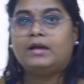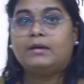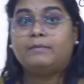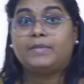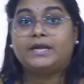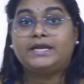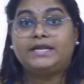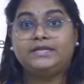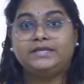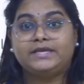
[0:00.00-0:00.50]

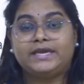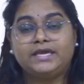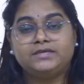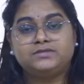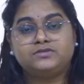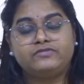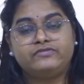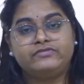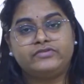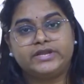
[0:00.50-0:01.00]
But in case
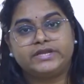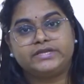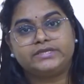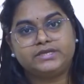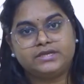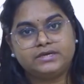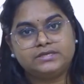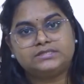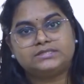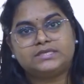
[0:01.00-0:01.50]
of
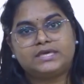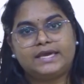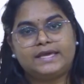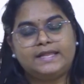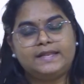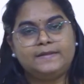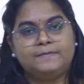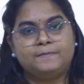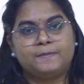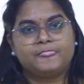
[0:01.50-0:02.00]
Richter
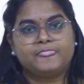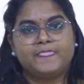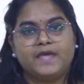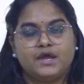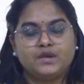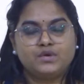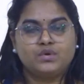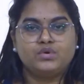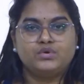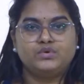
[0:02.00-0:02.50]
scale, they
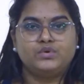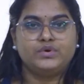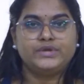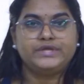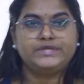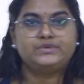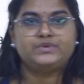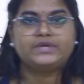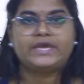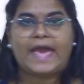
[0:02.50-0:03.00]
are not going
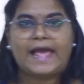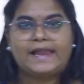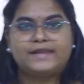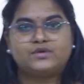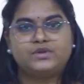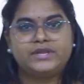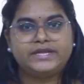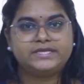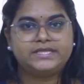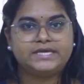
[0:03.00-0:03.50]
to
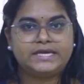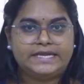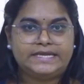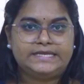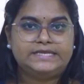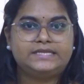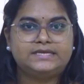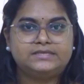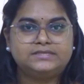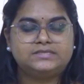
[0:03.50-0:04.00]
calculate the
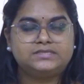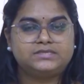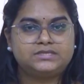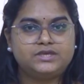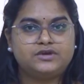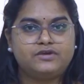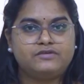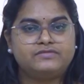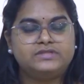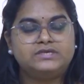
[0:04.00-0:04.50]
intensity
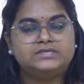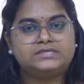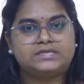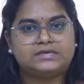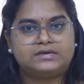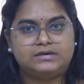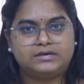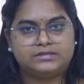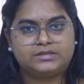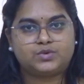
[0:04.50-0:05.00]
of this
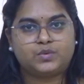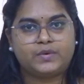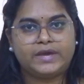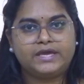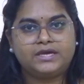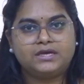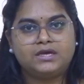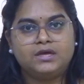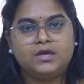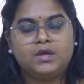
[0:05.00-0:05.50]

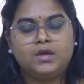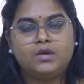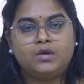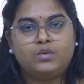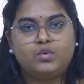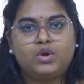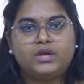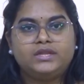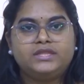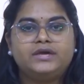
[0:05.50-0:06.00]
earthquake.
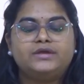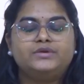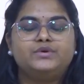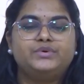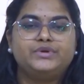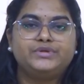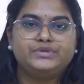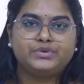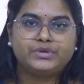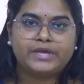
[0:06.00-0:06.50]
What they are
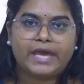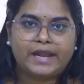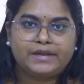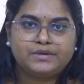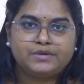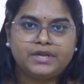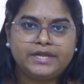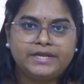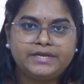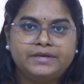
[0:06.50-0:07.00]
going to
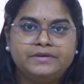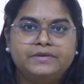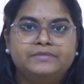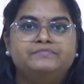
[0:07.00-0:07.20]
calculate?